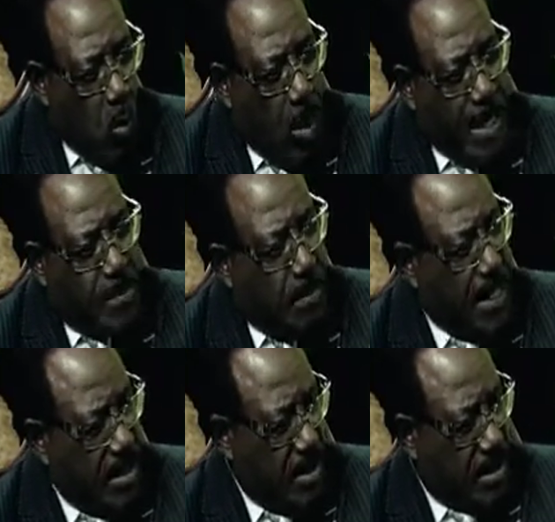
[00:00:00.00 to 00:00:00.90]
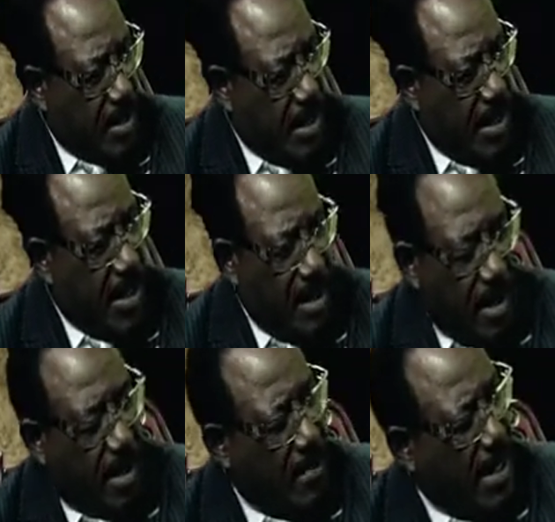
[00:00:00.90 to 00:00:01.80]
explain to us again
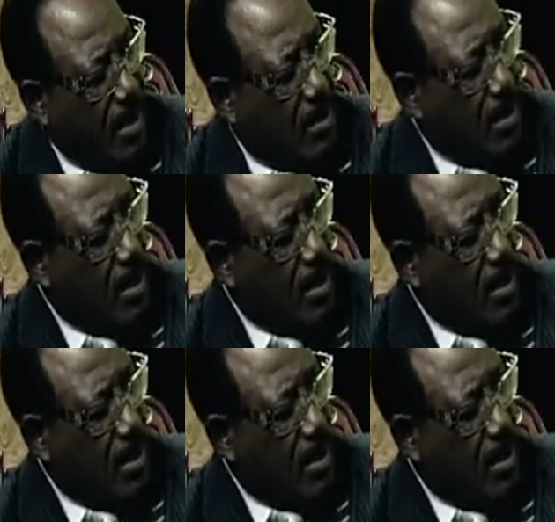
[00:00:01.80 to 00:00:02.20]
about